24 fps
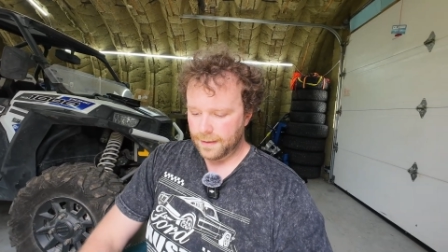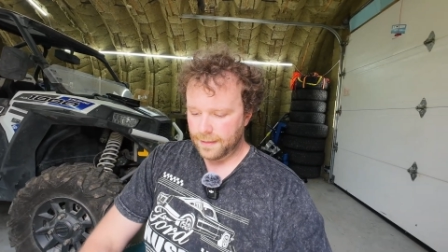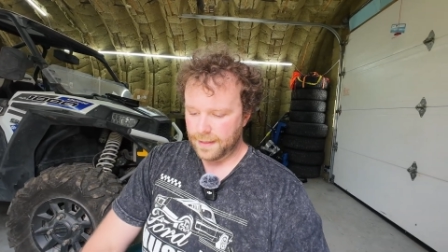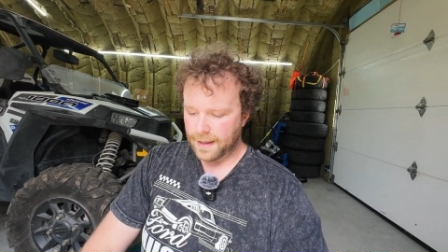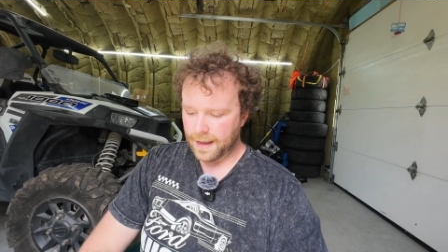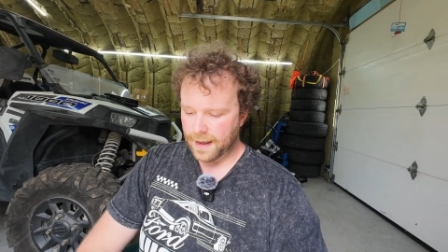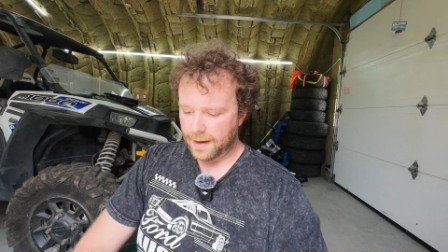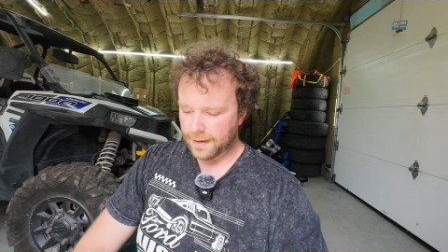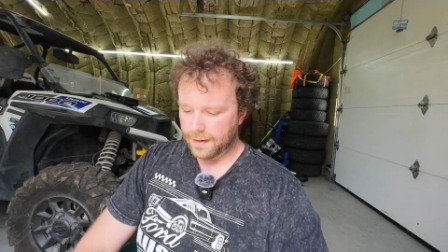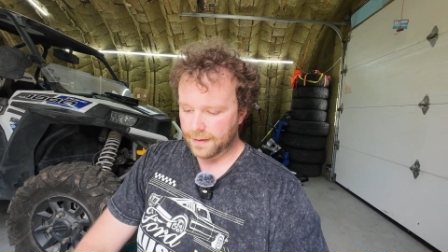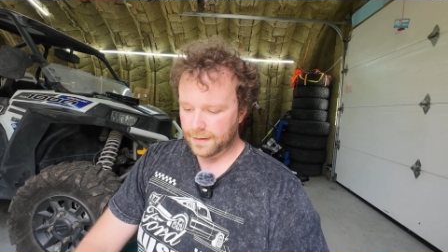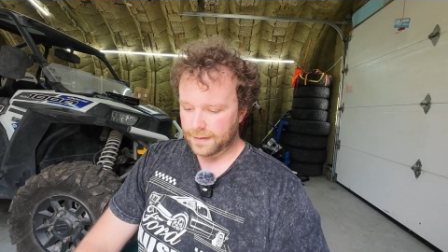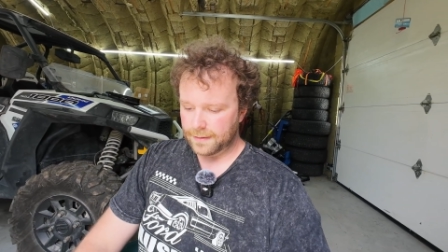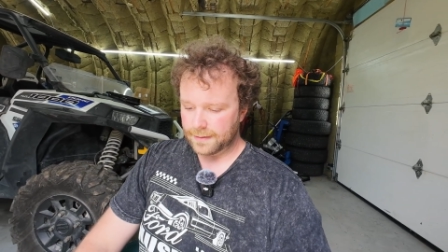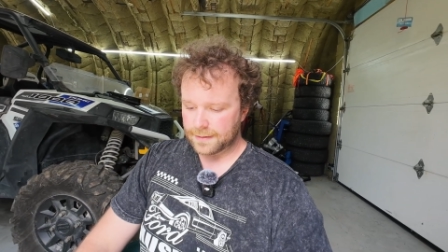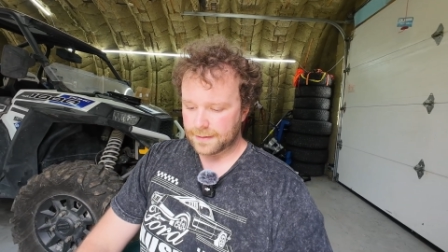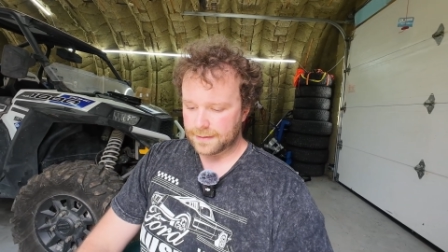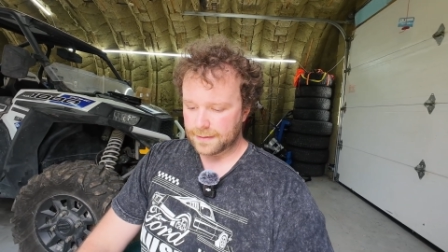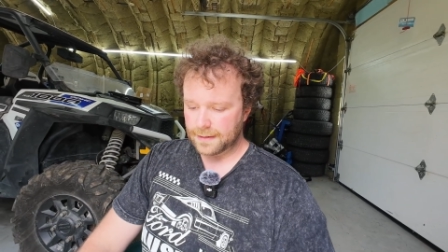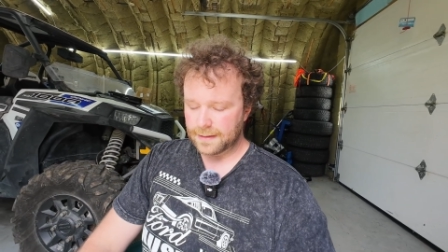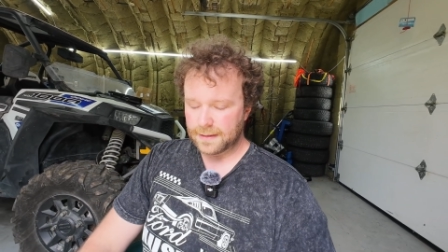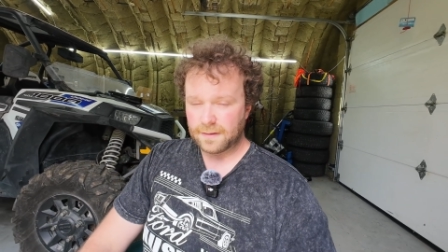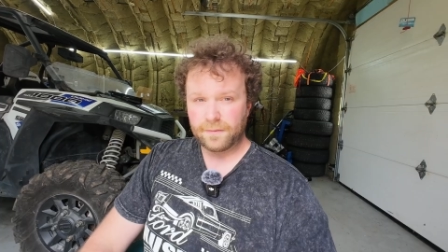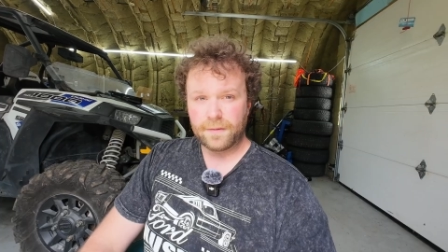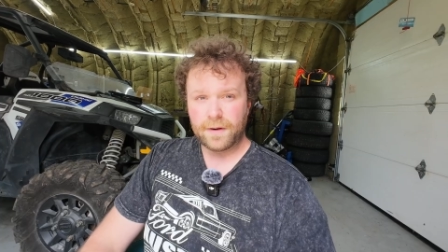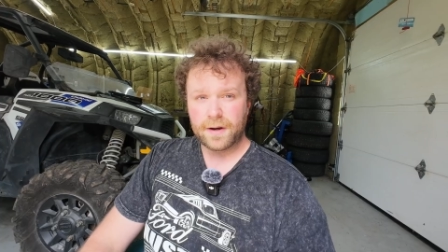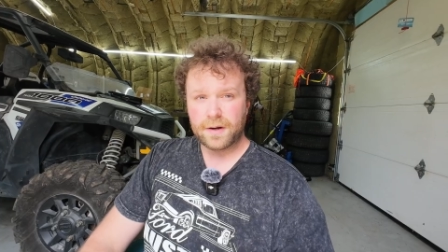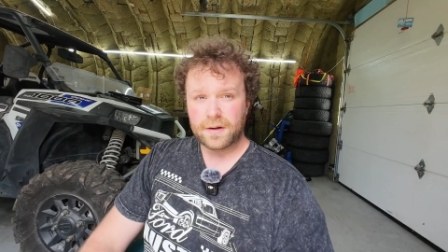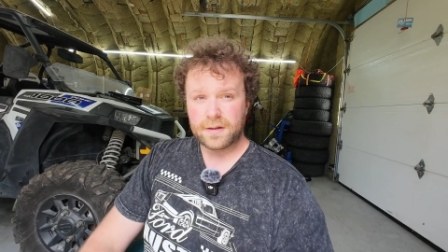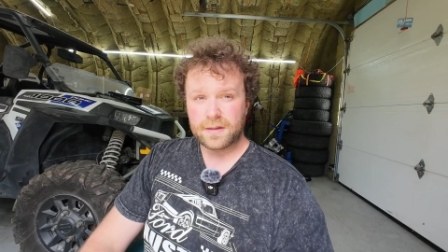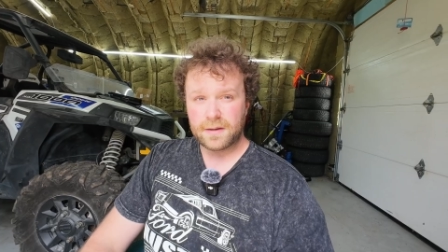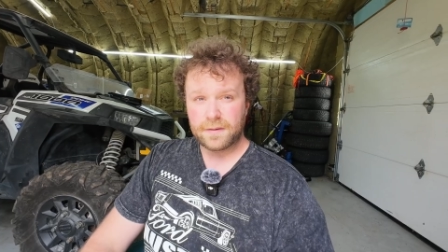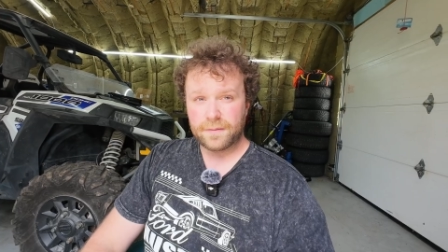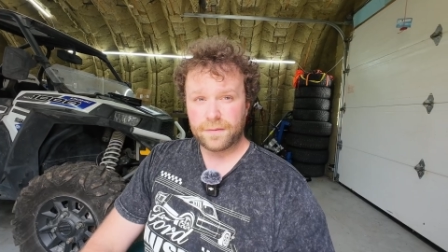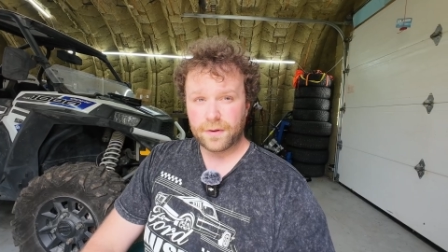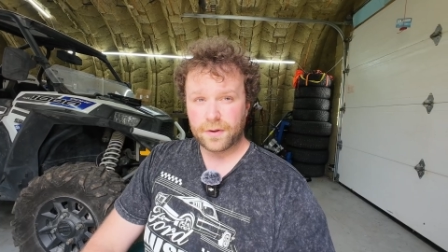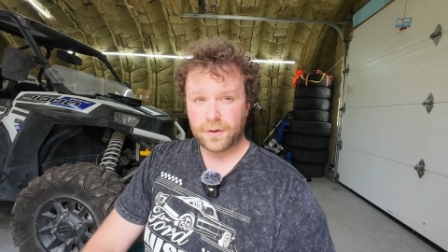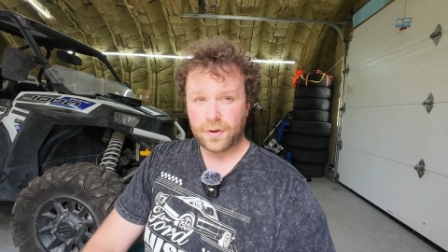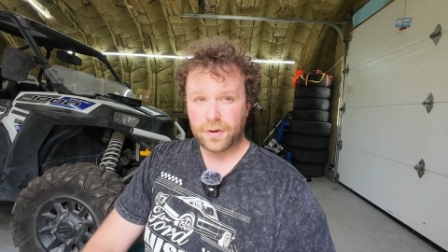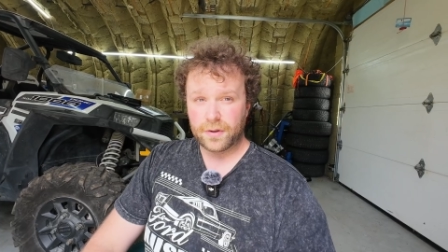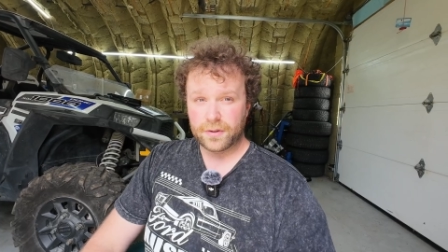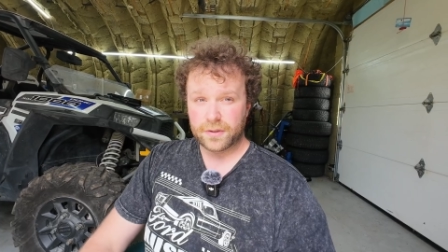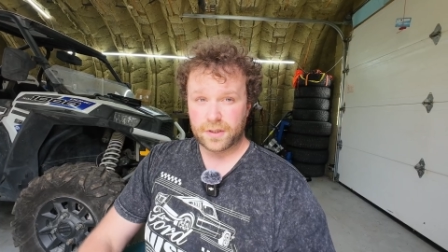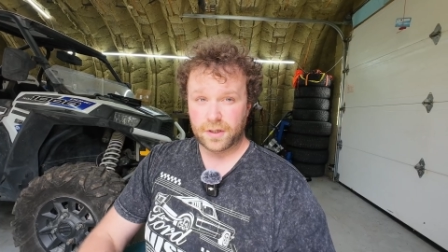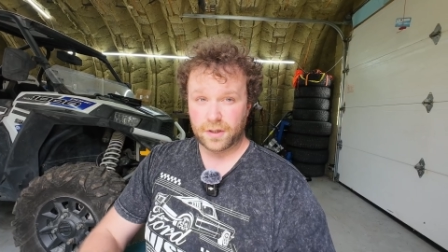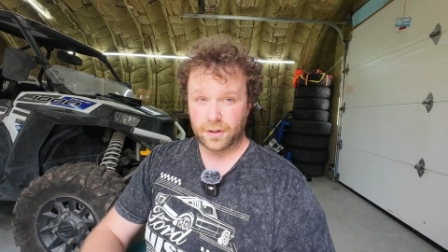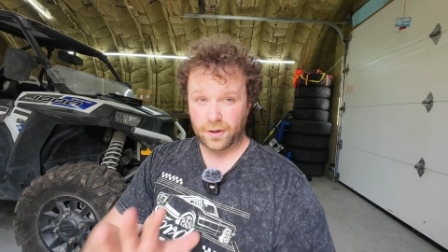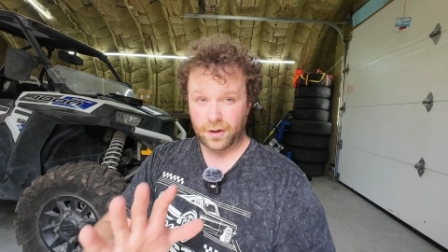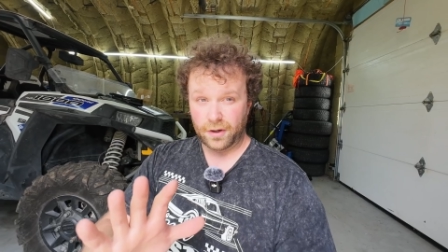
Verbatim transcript: that it's, it's very difficult to